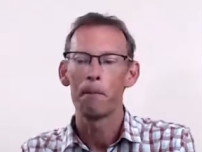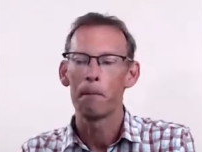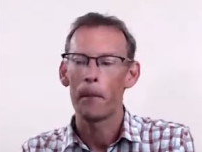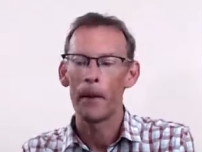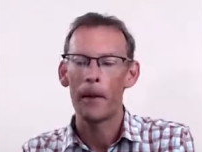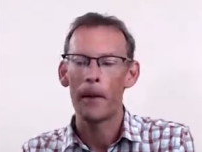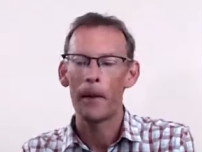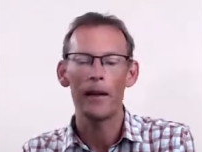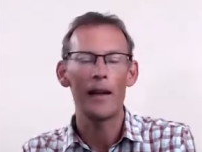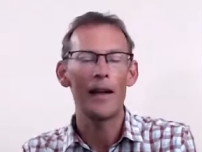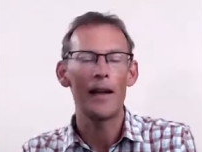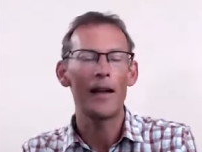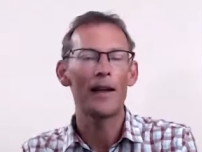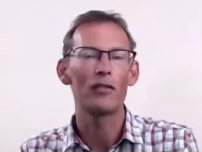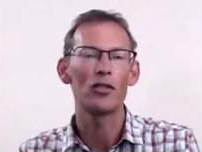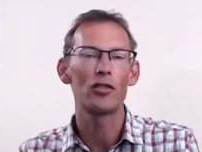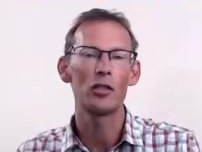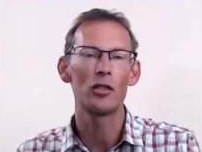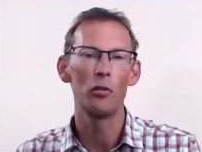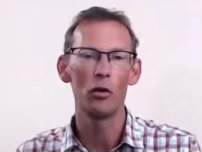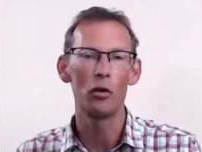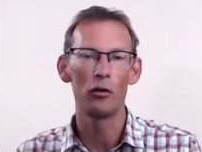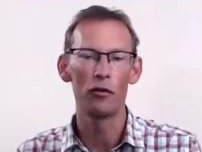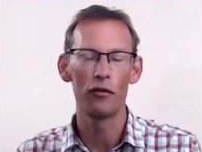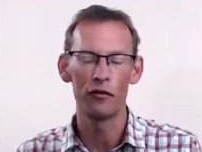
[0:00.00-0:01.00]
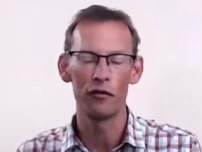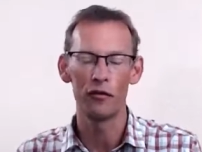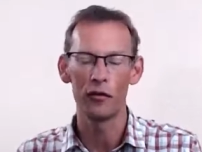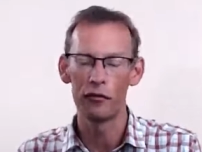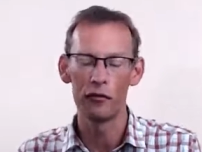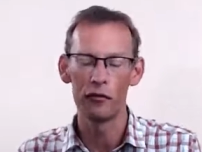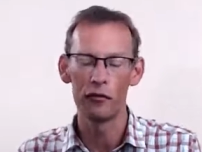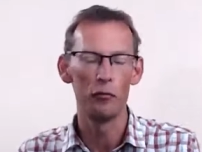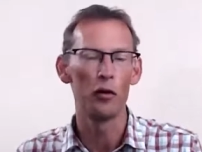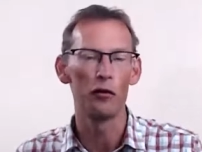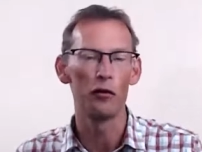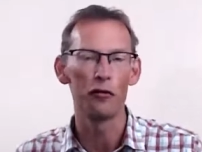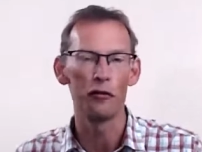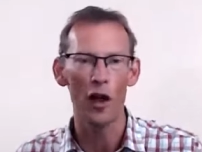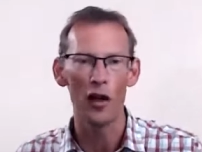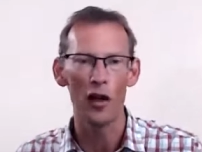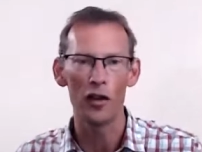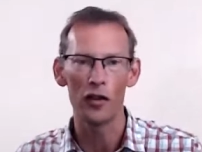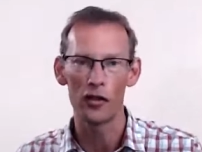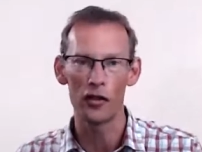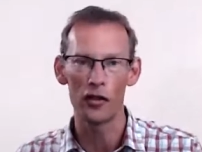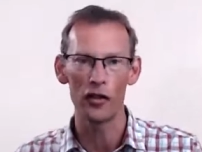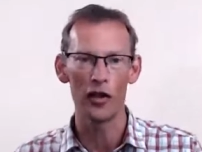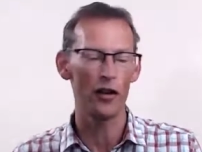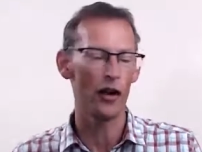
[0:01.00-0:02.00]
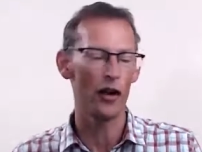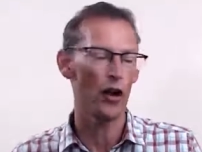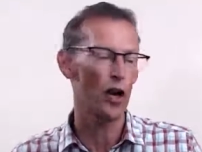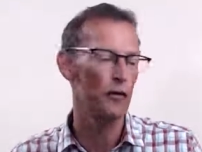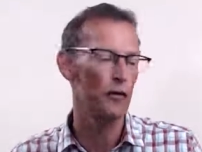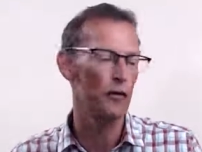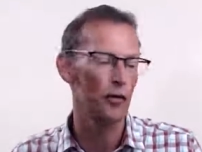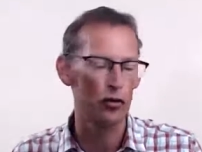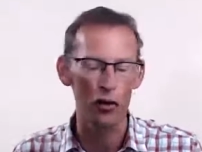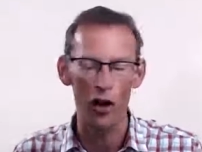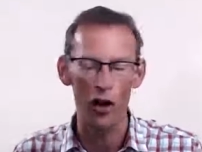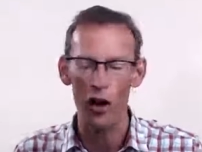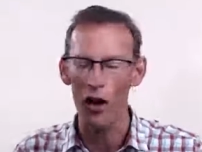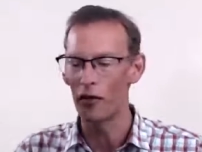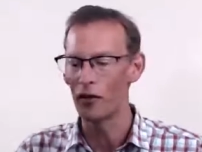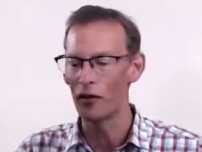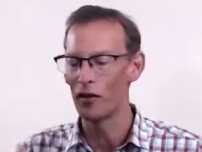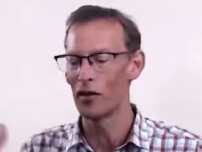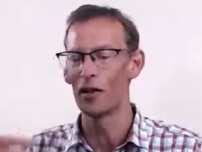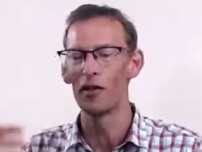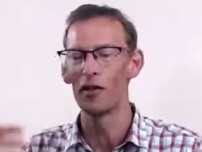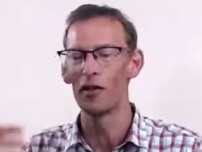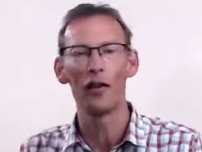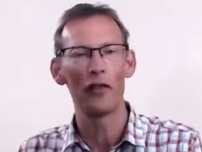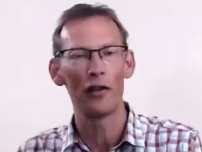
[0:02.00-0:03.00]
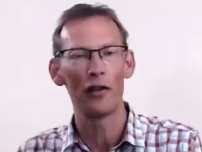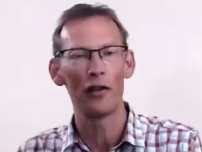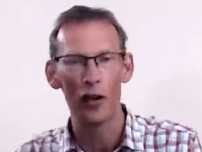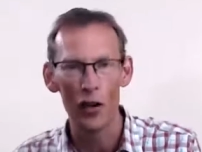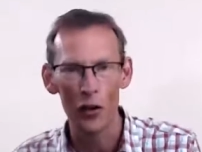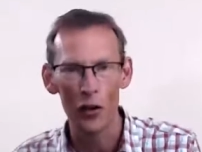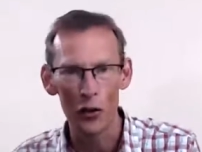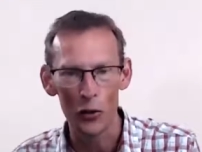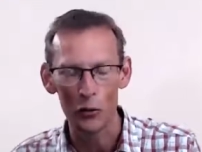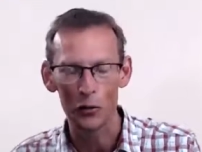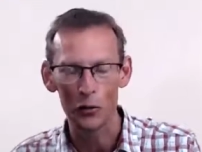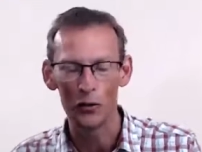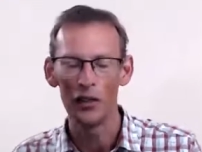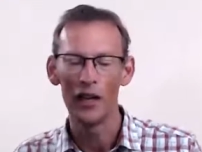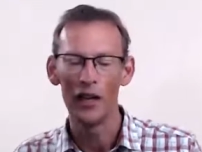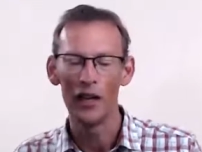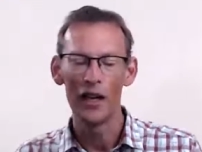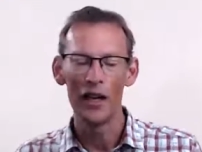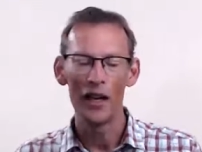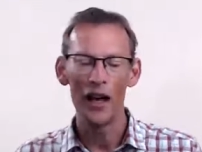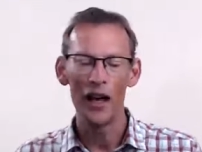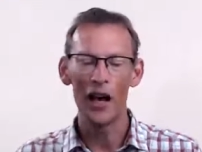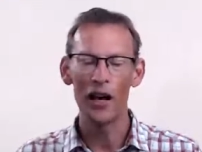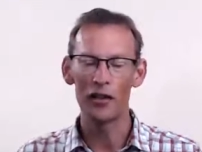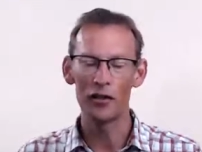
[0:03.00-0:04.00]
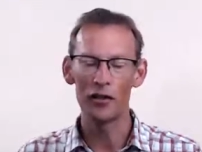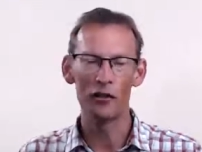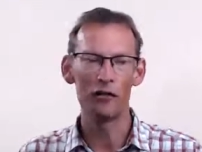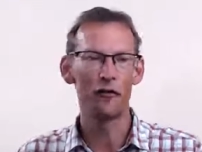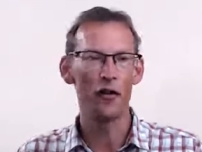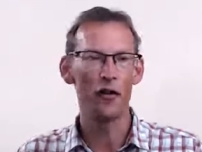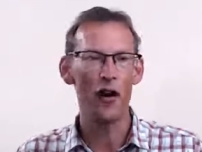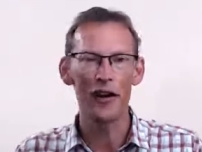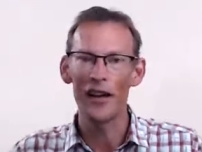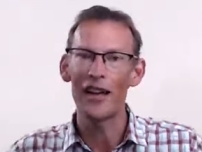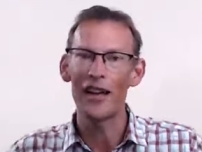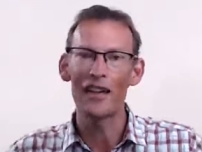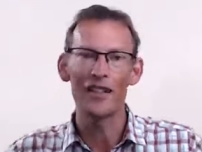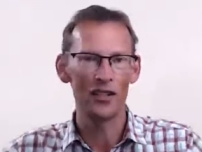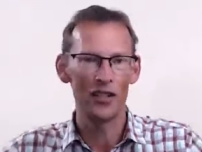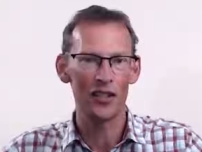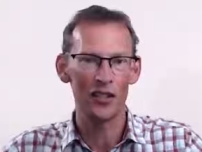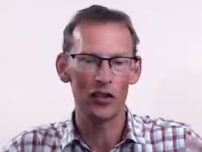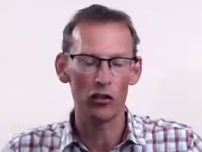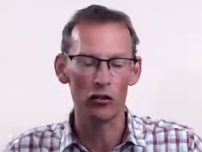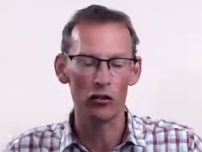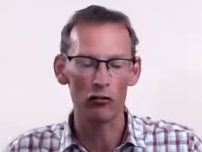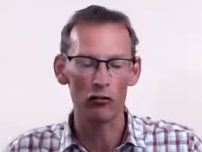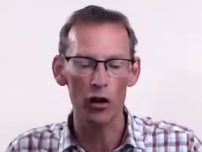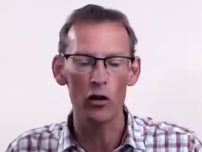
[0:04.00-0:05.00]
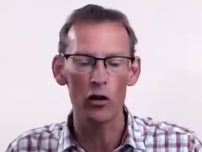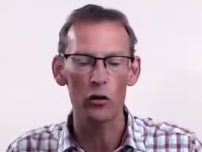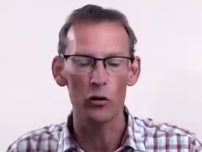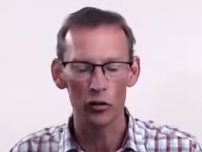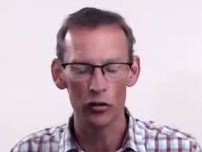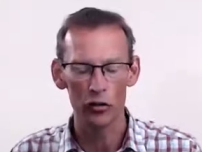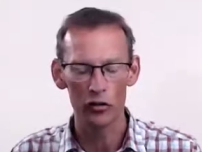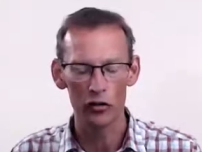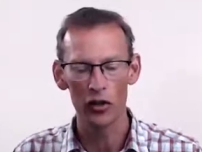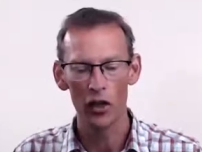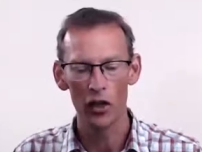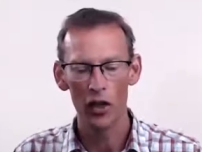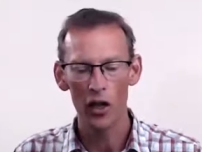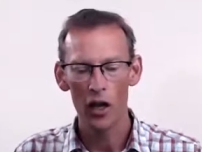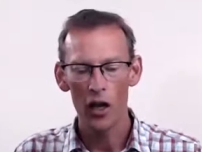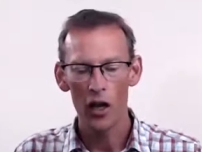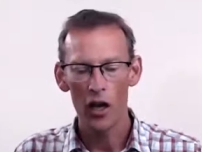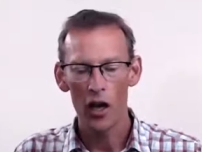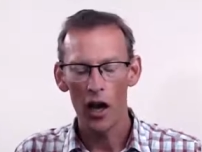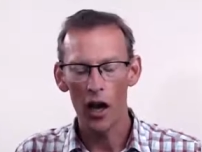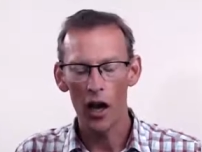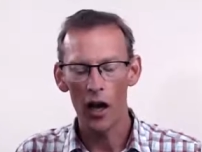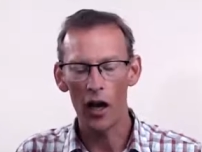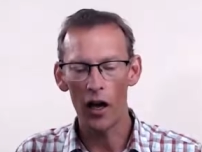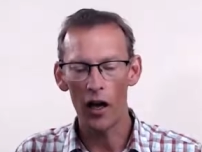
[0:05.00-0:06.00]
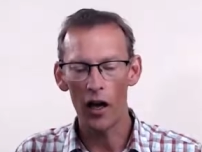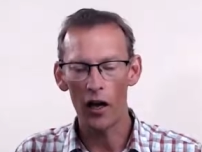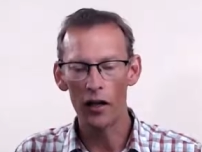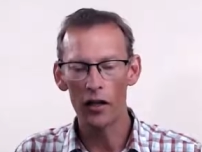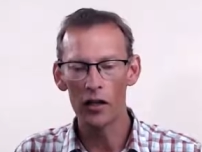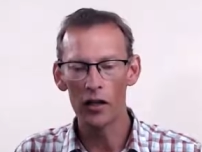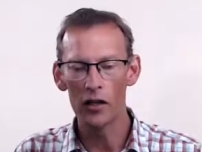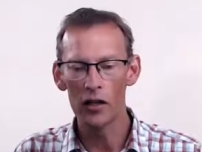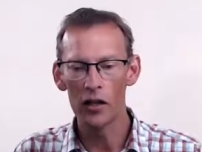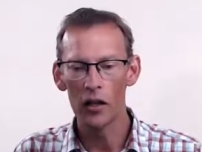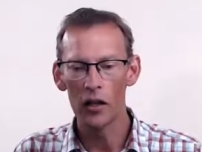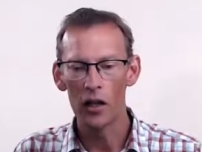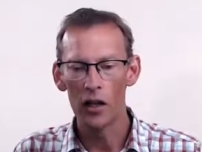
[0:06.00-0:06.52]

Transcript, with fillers: can I have some more more funds, another overdraft, so another loan uh, to finance this growth? Mm. And